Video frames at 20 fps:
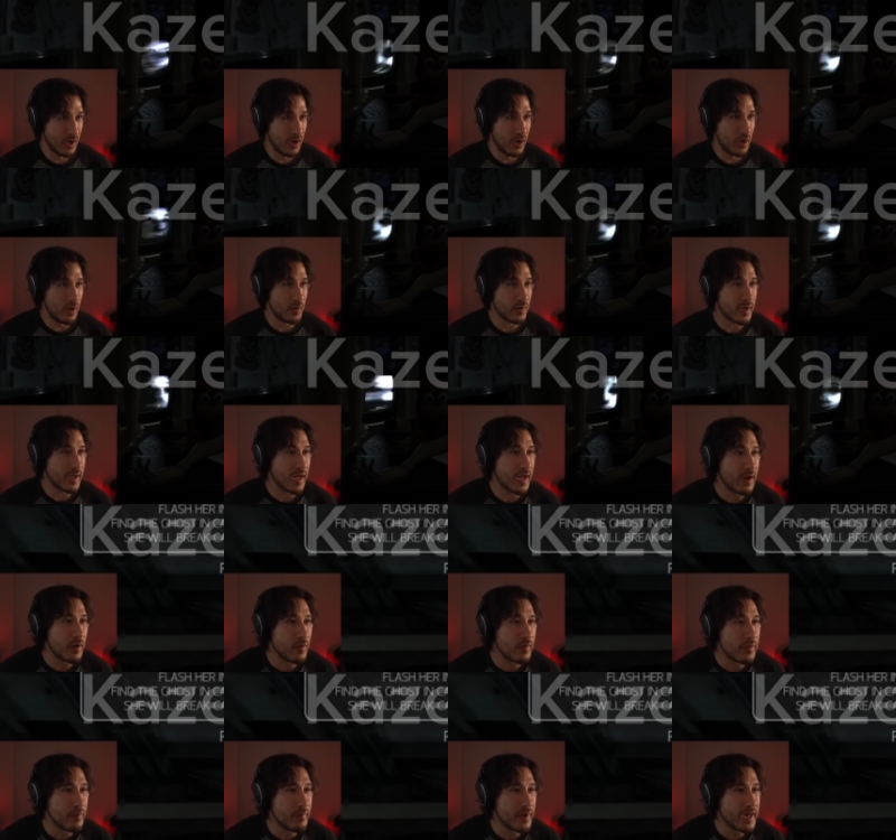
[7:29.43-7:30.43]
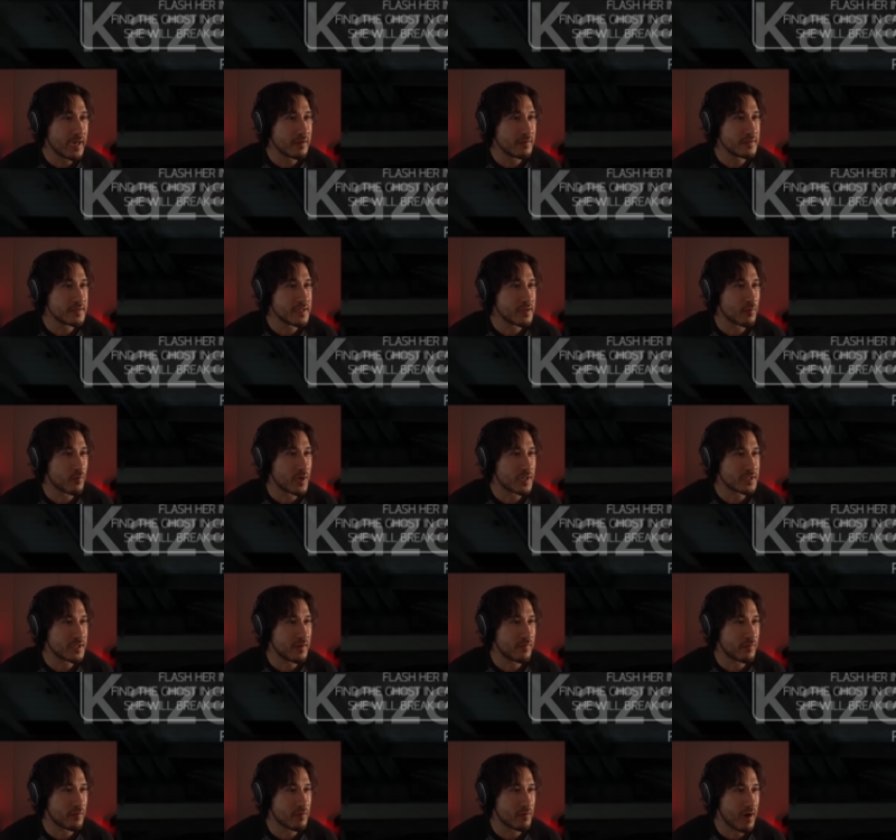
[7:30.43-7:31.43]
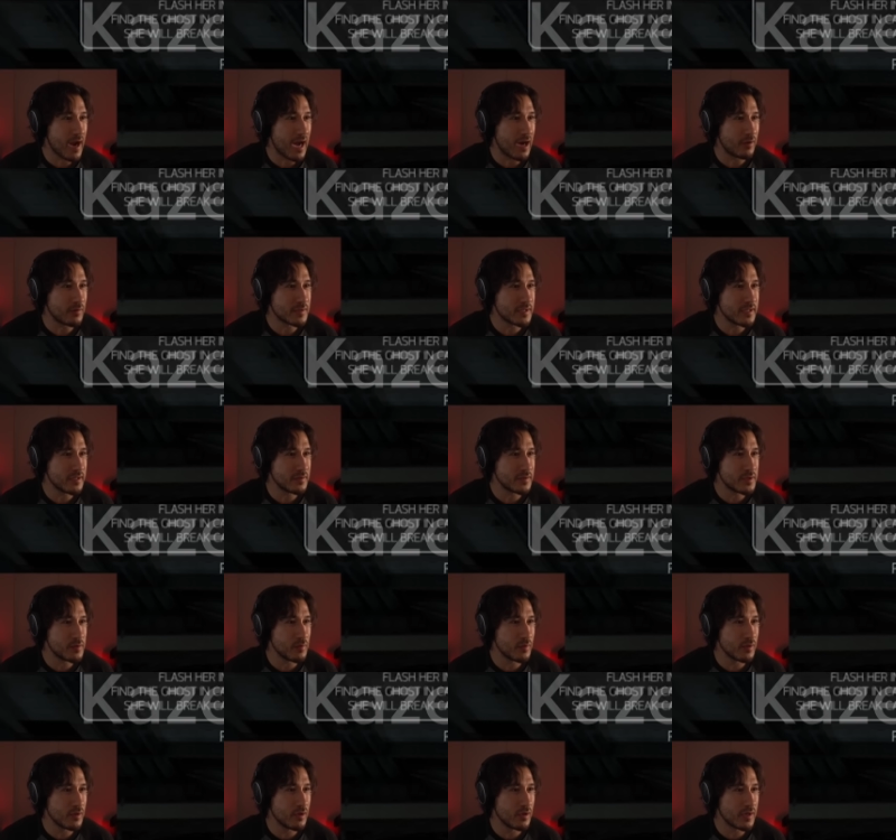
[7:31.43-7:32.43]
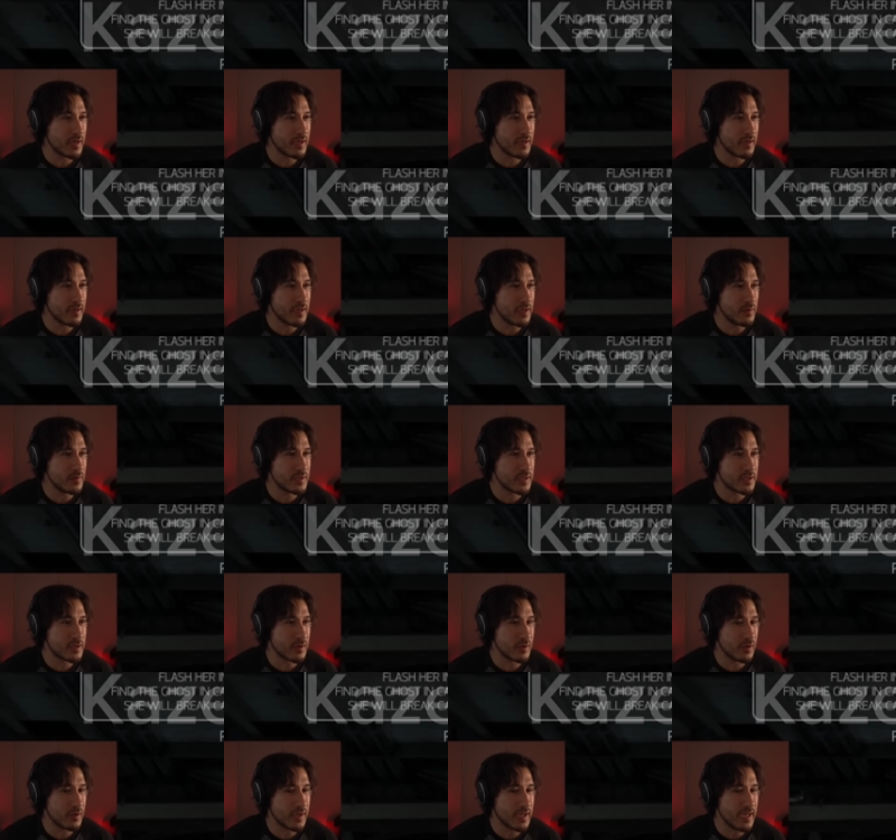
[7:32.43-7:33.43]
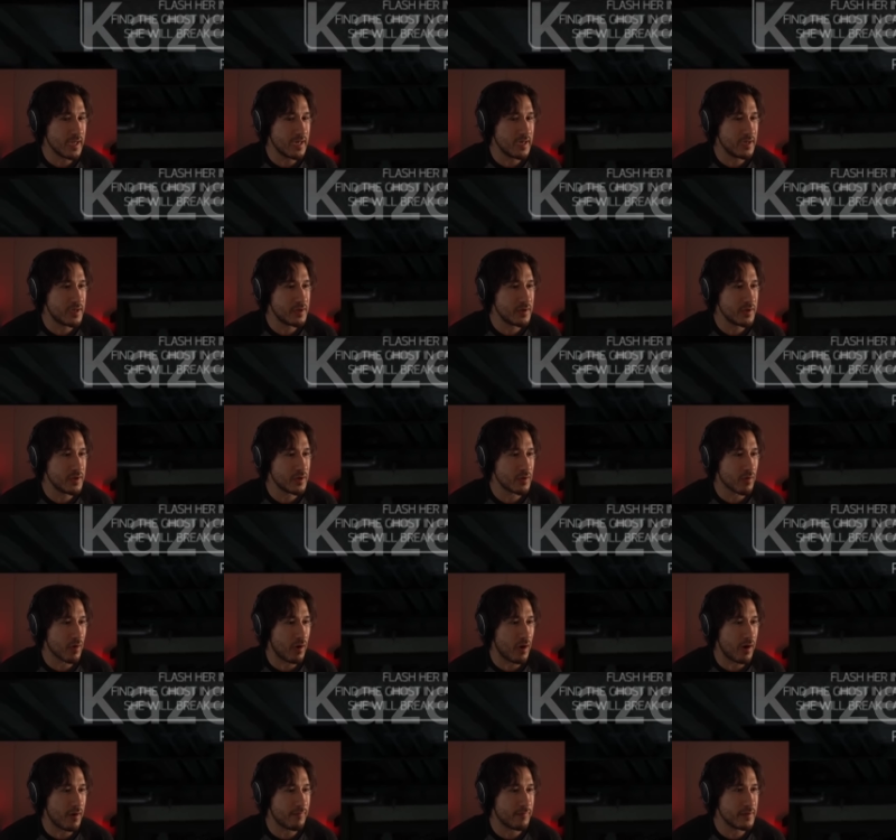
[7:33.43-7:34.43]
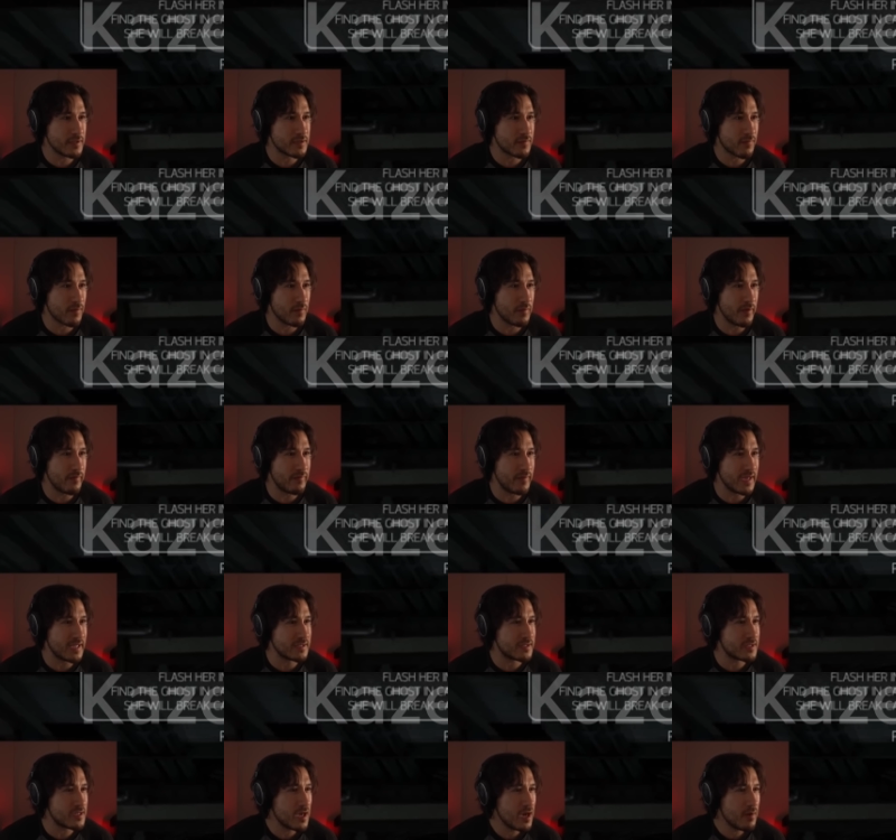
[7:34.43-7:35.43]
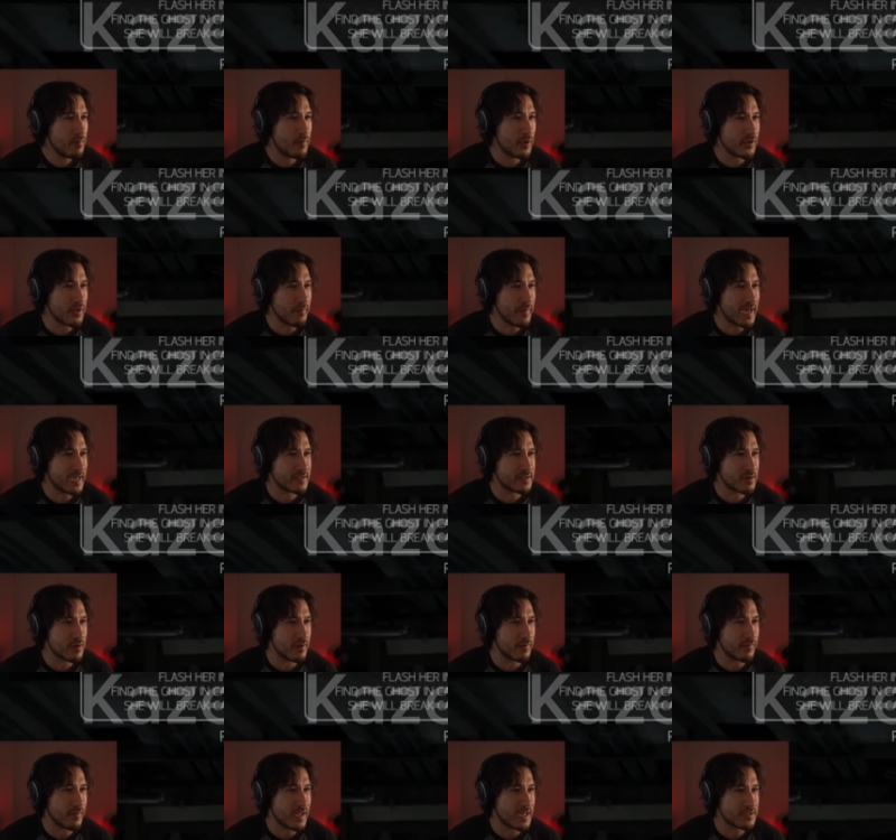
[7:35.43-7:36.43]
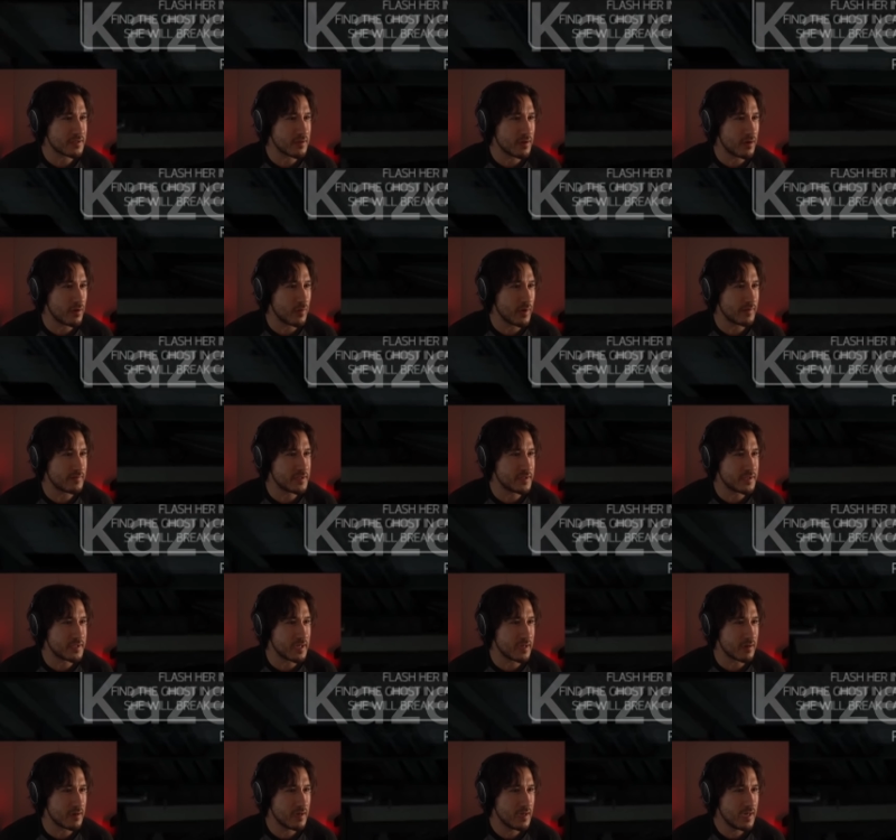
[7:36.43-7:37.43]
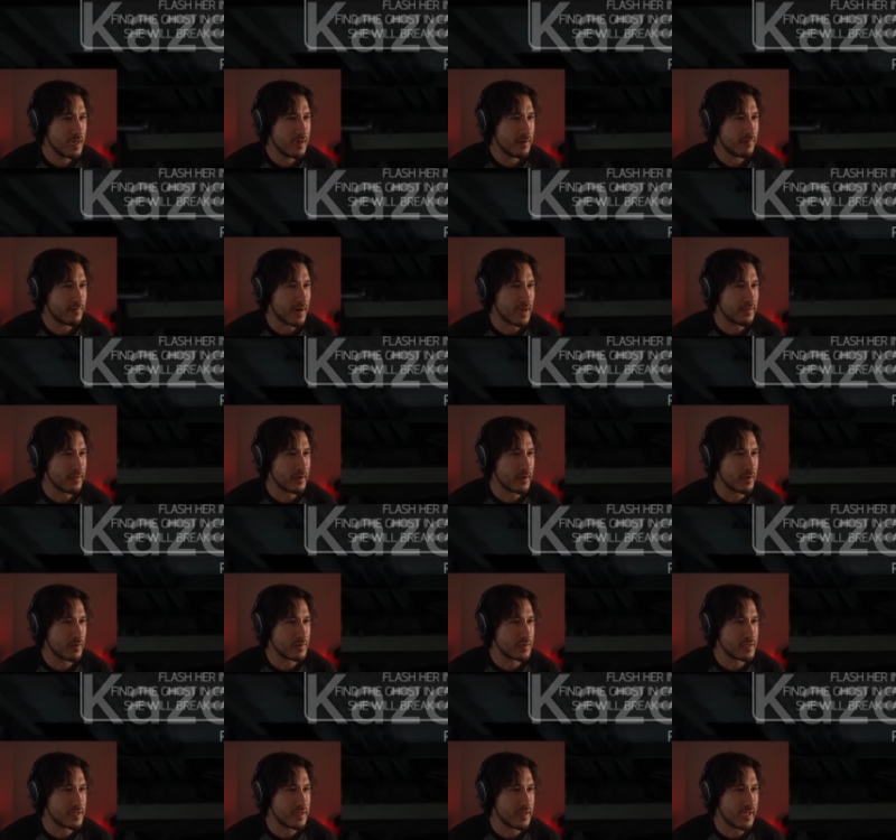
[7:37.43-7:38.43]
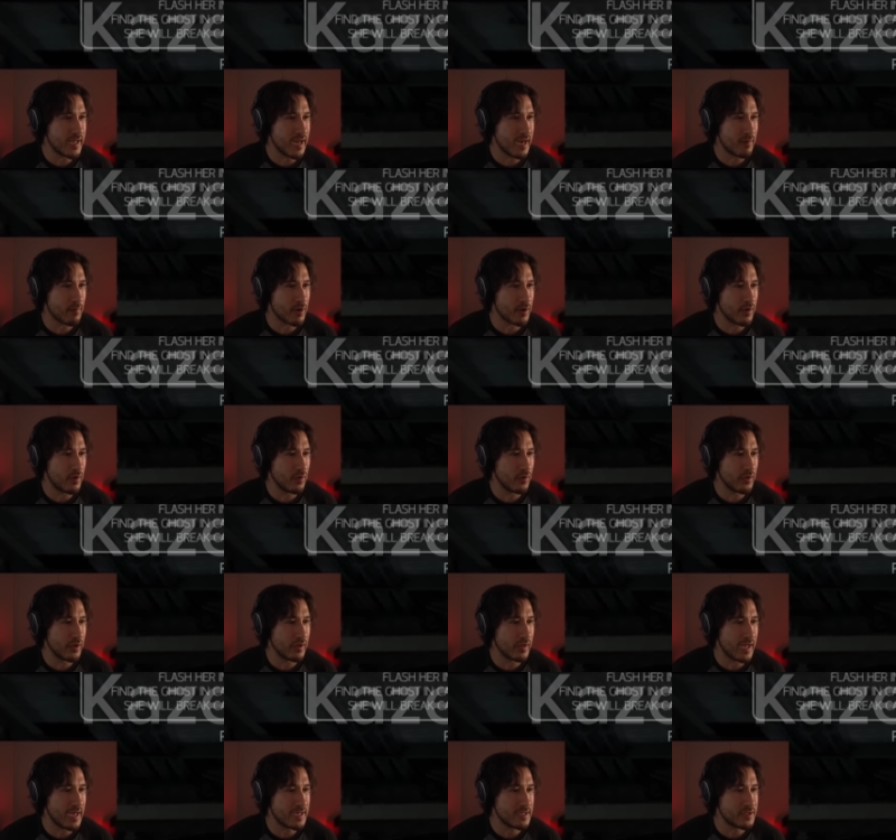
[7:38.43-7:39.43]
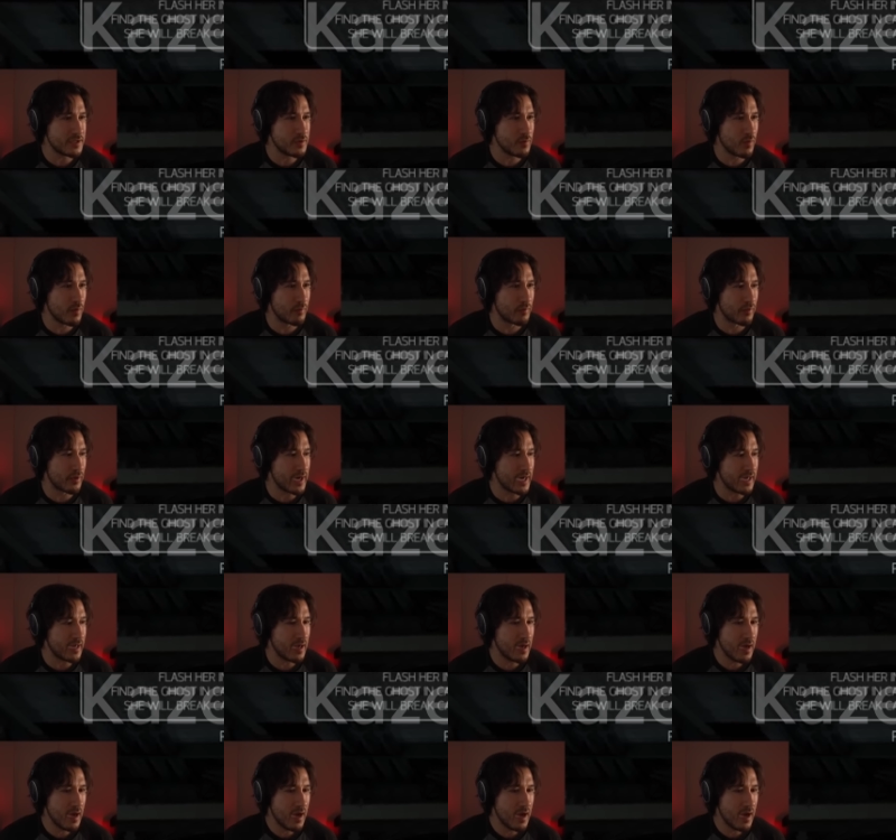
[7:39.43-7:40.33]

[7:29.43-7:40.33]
Okay, the mangle is here. Watch out for her owl tail. She would look, use it to look into your office from the vents. Put the mask on, flash the hallway if she's there. Find the ghost in the camera and hold the light and she will break.